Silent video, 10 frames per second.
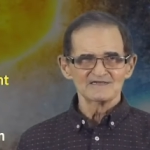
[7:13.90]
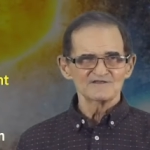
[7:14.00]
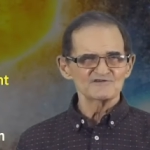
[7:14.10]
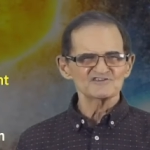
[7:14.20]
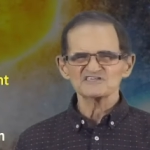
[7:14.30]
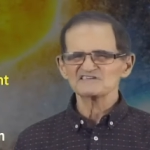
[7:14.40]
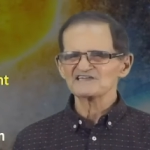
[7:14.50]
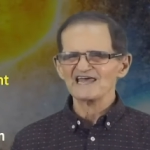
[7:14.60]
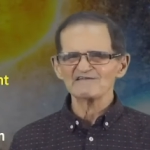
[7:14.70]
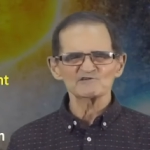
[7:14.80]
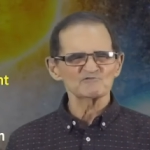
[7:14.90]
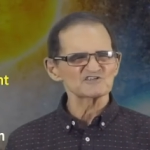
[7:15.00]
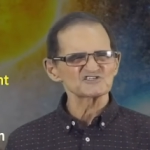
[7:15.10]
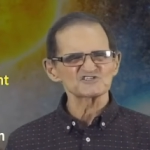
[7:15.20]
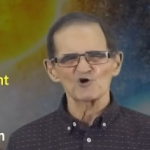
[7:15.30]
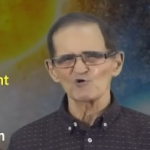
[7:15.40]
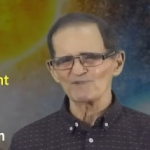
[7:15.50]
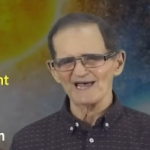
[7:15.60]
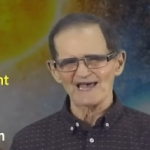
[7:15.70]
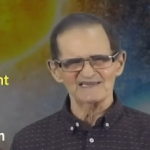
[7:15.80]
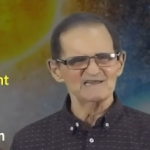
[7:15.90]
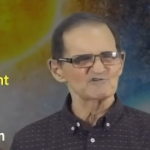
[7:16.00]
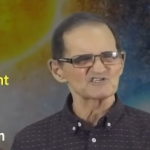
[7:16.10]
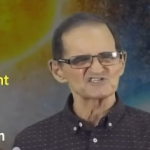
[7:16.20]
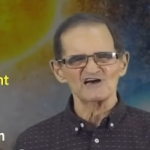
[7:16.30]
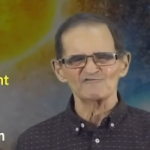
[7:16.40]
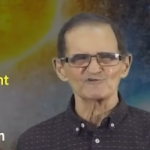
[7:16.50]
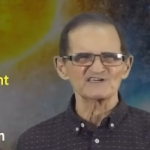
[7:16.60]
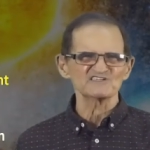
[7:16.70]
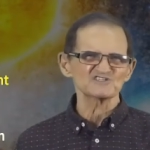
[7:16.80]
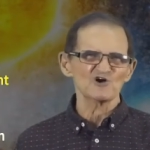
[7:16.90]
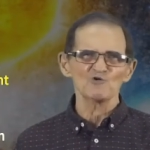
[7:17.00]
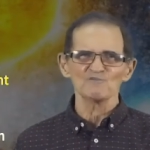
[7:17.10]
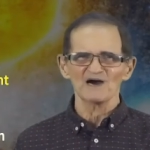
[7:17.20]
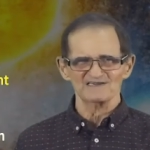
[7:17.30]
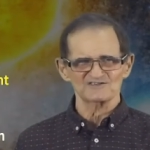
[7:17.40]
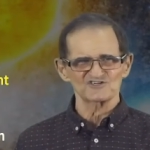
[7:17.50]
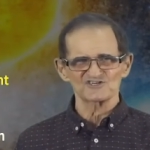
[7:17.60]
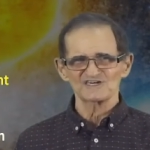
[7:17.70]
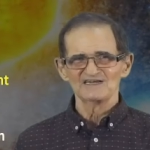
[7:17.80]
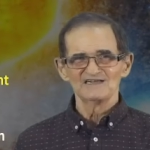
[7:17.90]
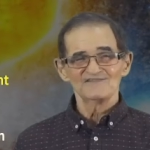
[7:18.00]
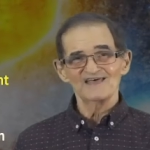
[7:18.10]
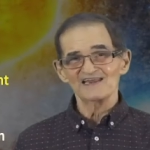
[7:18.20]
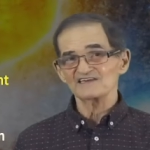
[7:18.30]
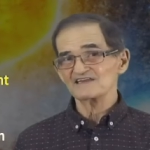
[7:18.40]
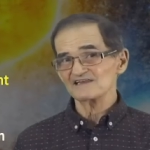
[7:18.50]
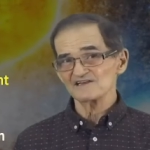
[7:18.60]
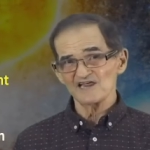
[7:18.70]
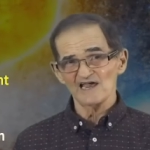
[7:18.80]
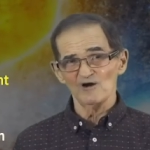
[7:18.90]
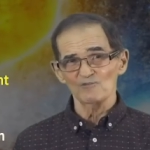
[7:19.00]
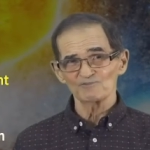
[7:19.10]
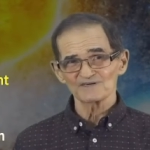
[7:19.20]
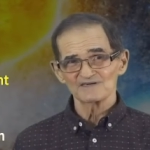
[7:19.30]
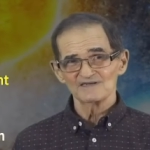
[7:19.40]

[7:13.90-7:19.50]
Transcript: You see, David was so bad, he was suffering so much that he needed help.